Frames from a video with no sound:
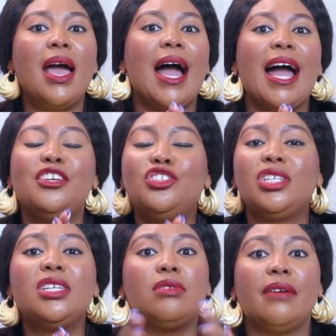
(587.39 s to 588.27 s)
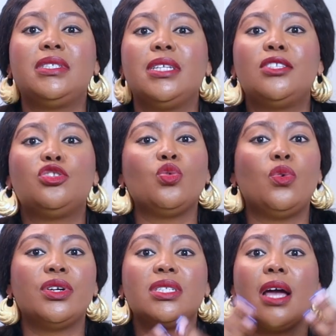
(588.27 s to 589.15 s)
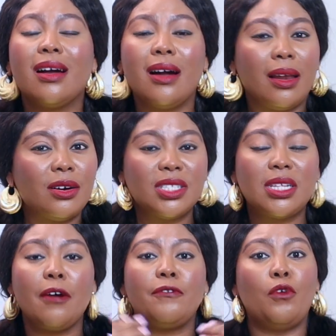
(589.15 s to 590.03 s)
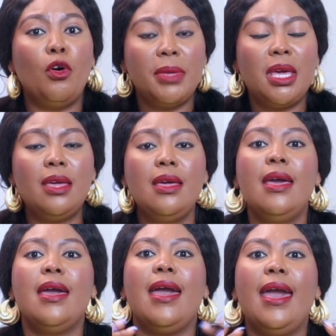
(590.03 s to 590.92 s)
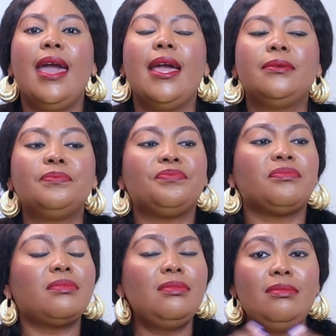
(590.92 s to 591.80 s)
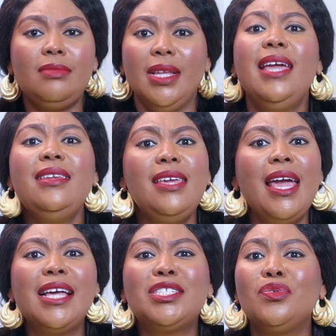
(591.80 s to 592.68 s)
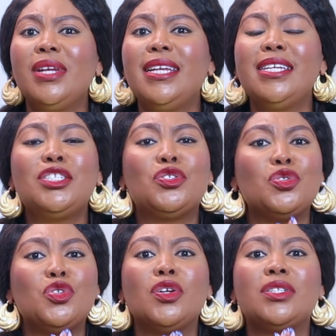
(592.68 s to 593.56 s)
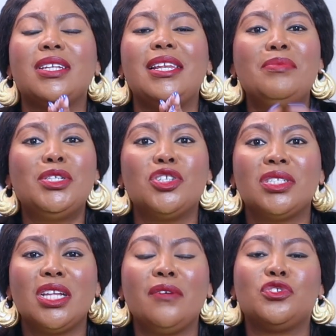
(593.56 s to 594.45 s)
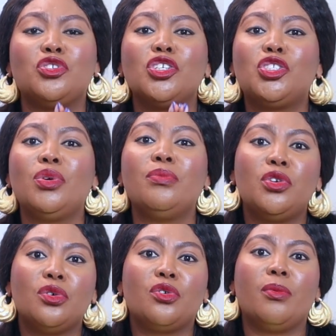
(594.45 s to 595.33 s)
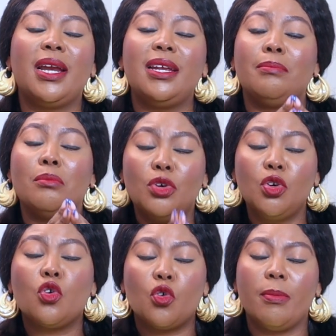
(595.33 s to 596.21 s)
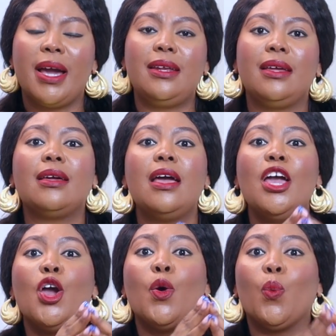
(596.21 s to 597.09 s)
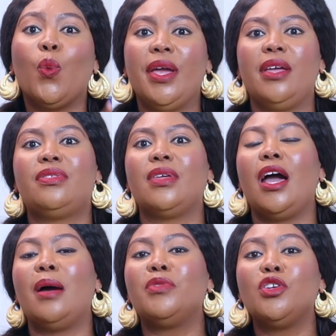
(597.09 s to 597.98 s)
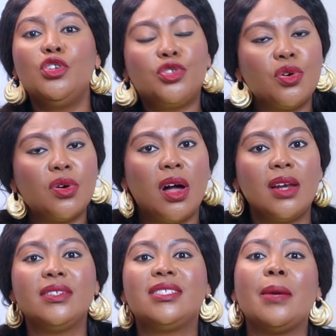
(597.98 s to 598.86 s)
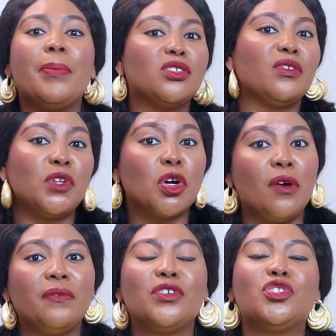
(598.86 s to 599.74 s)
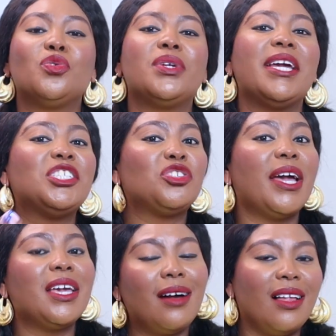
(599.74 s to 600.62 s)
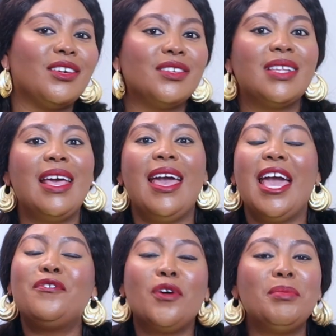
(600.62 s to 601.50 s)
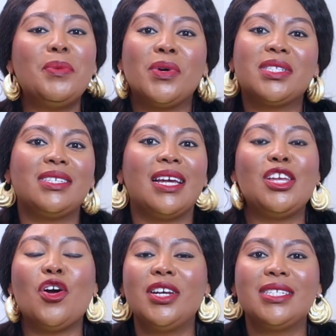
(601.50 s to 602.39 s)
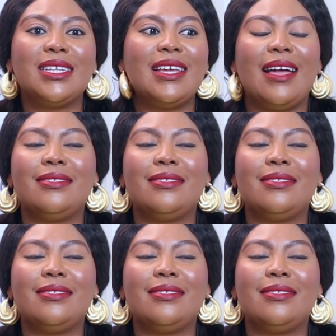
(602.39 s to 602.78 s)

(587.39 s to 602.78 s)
I usually gravitate towards colors for me. And And yeah, so ladies, do not limit yourself to just doing monochromatic with the neutral colors. Step out of your comfort zone and try colors. And for me personally, honestly, I